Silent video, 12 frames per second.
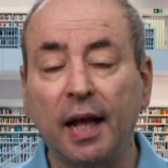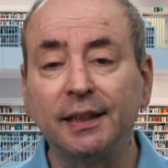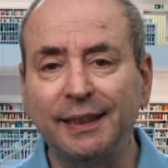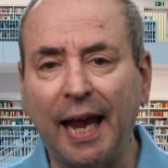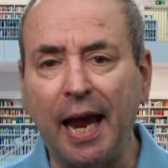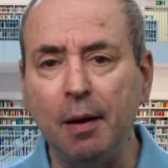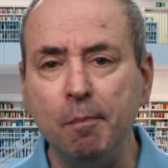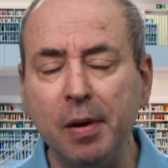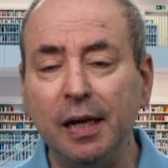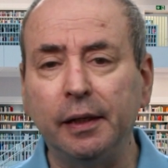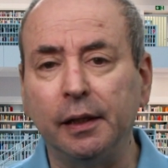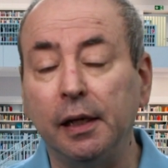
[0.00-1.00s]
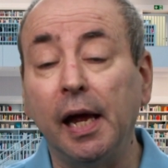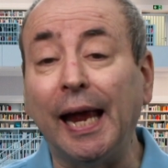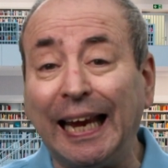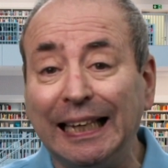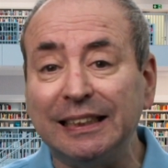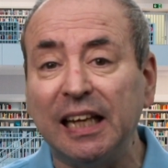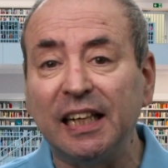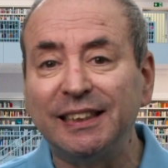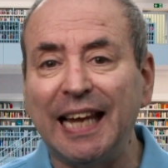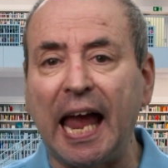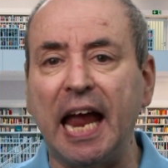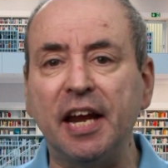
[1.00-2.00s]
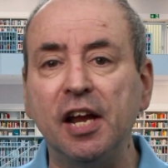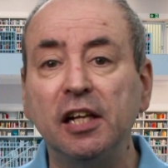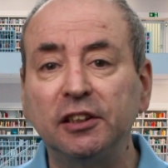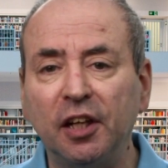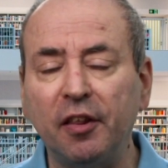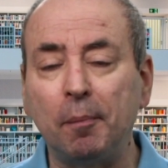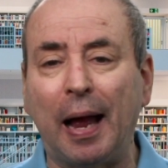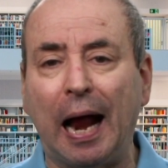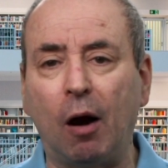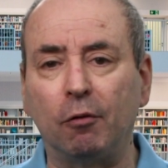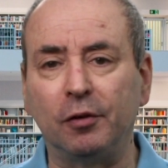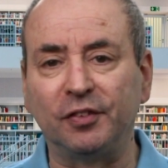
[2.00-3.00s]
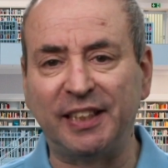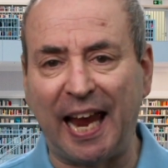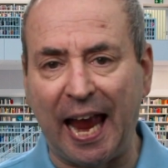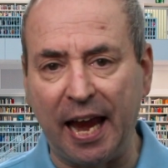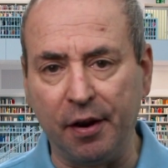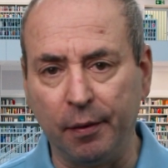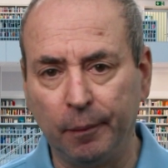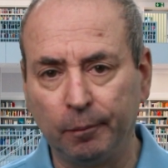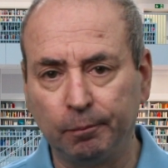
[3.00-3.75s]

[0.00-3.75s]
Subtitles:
10 million is 10 to the power of 10.